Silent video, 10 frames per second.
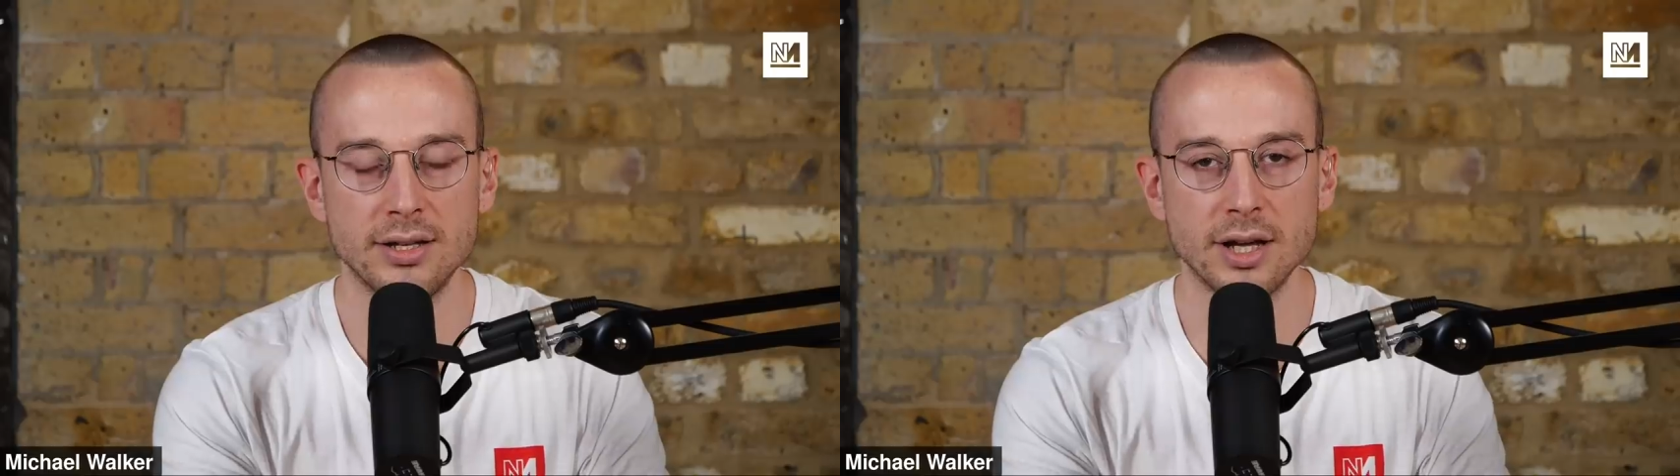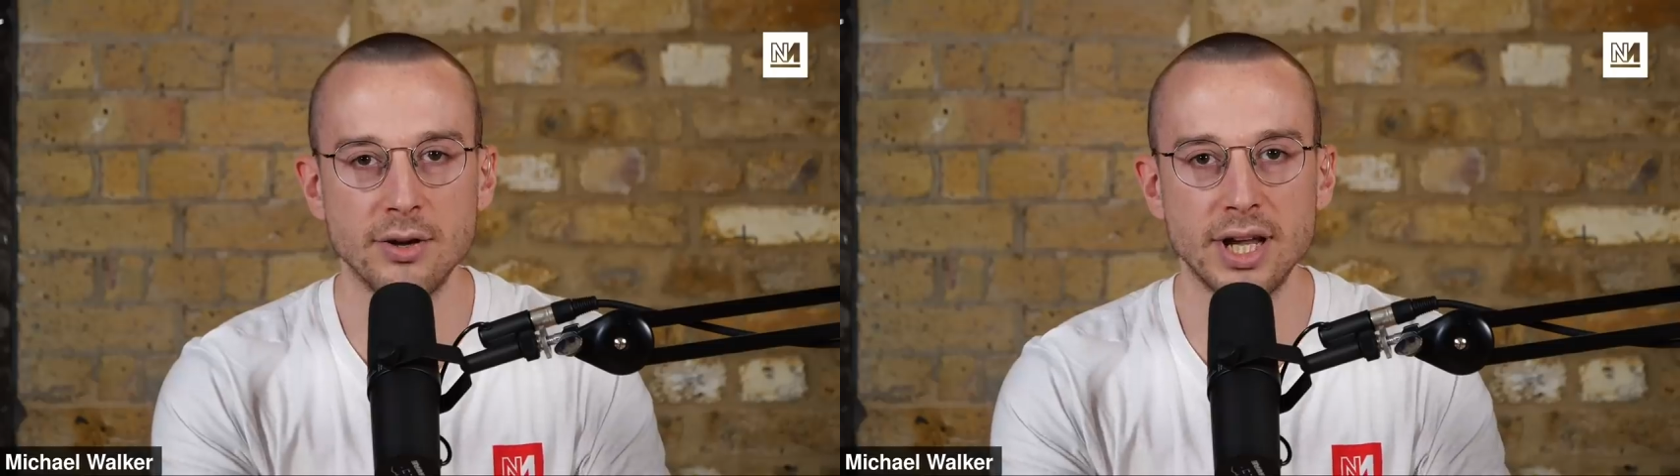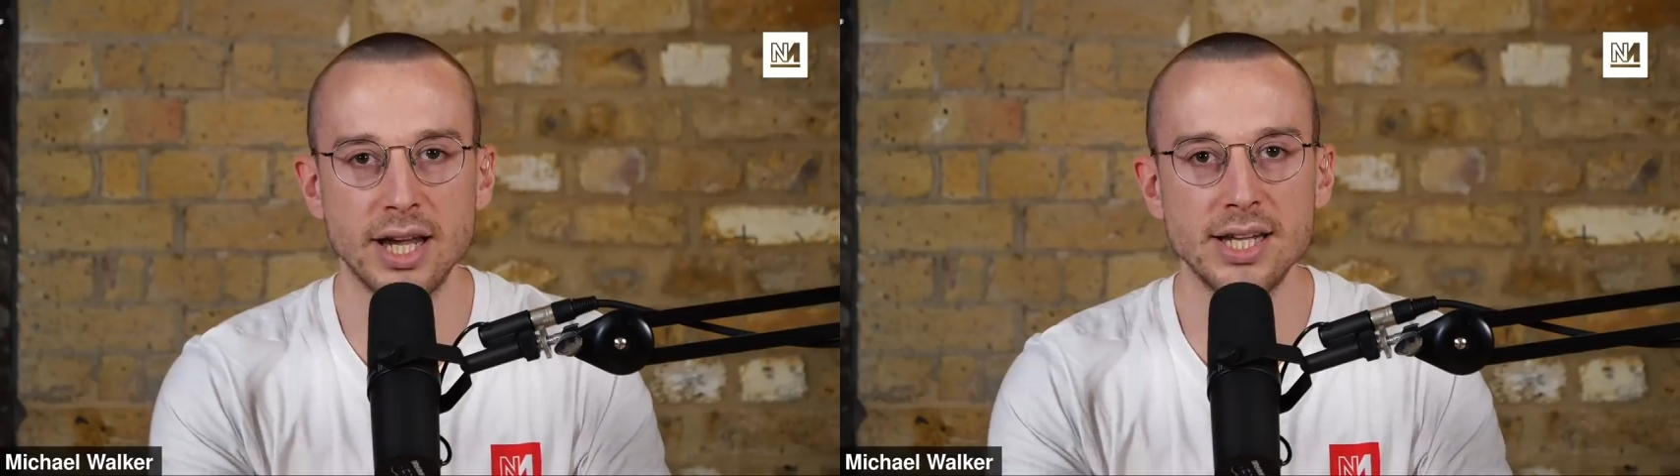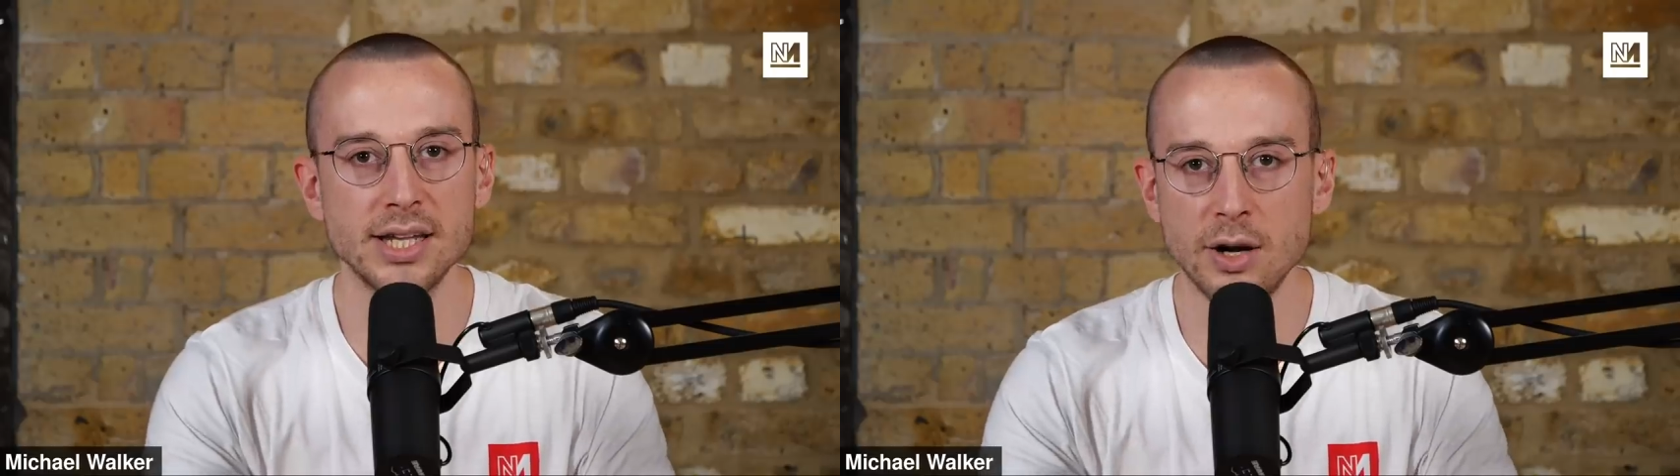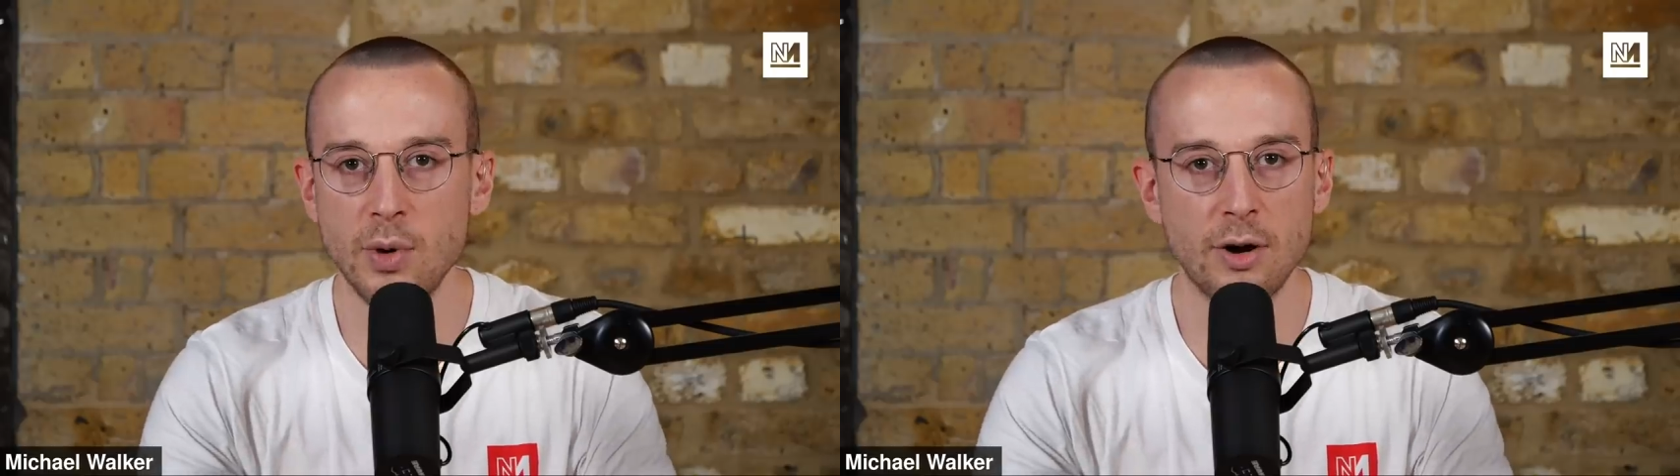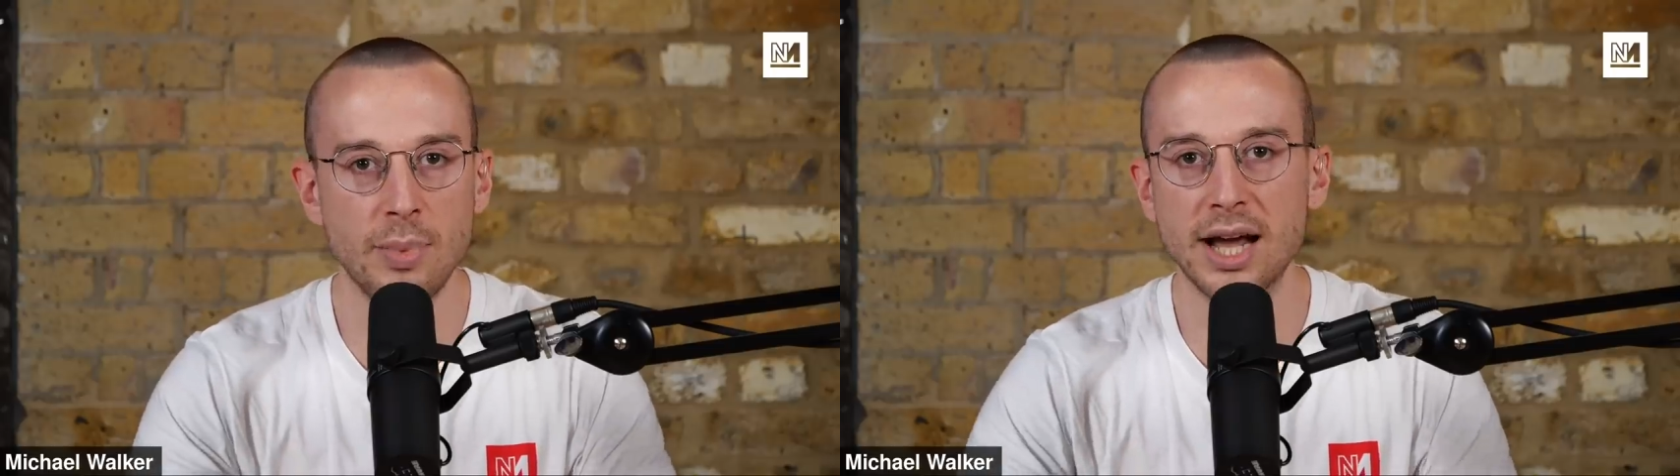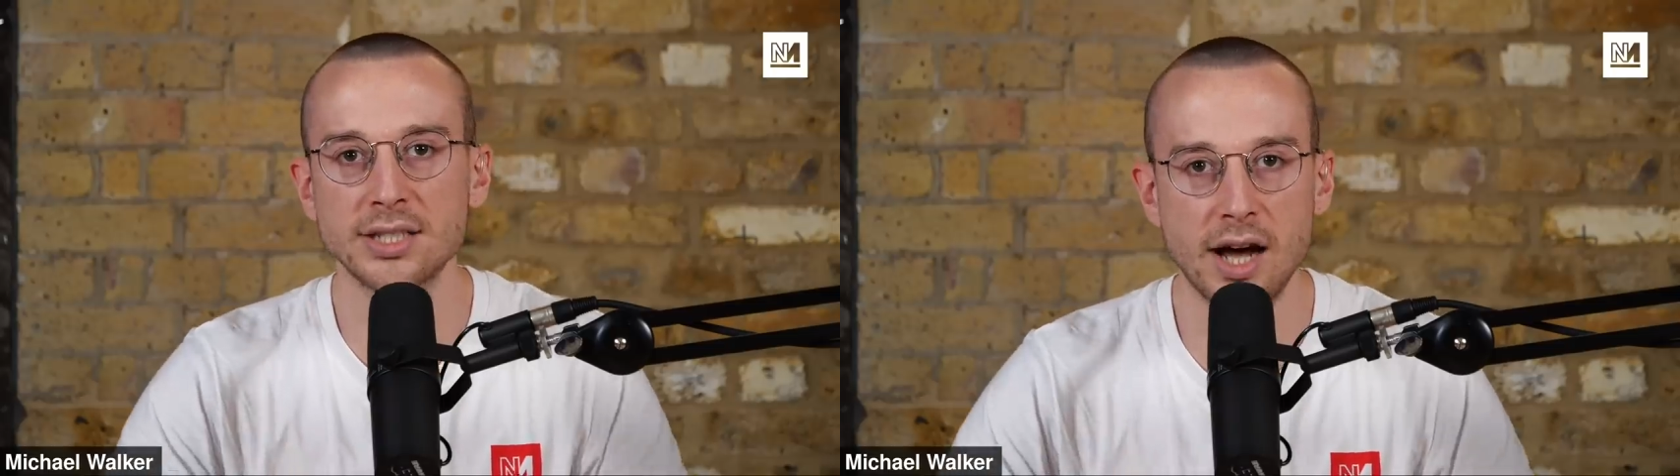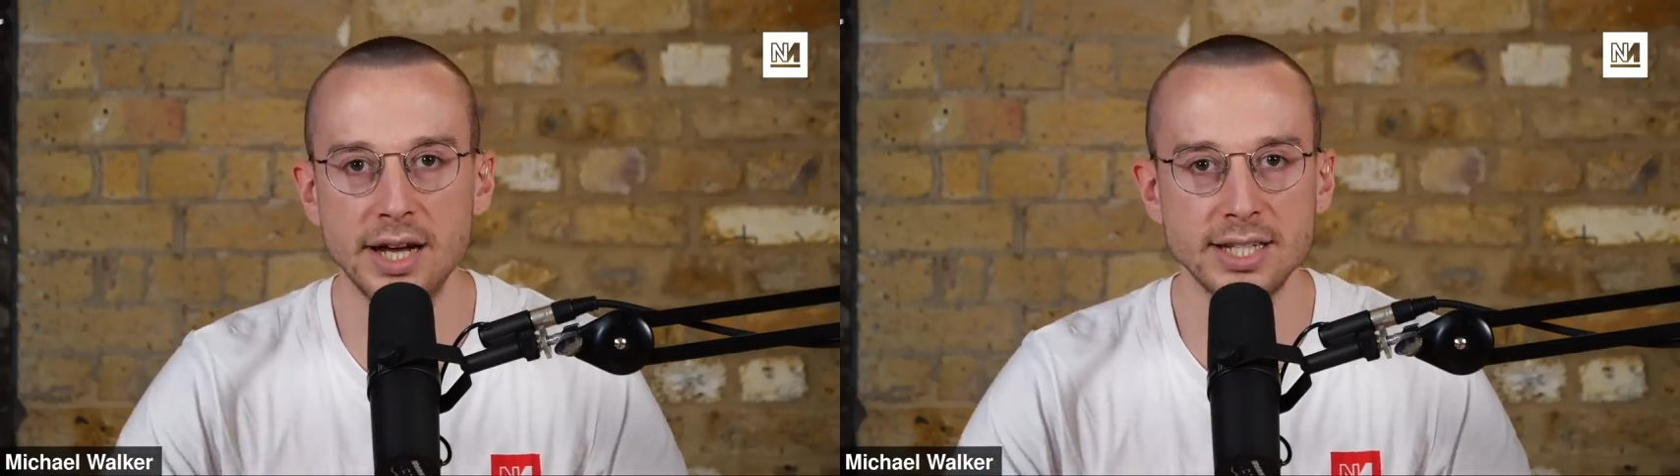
So he's going to wear a black tie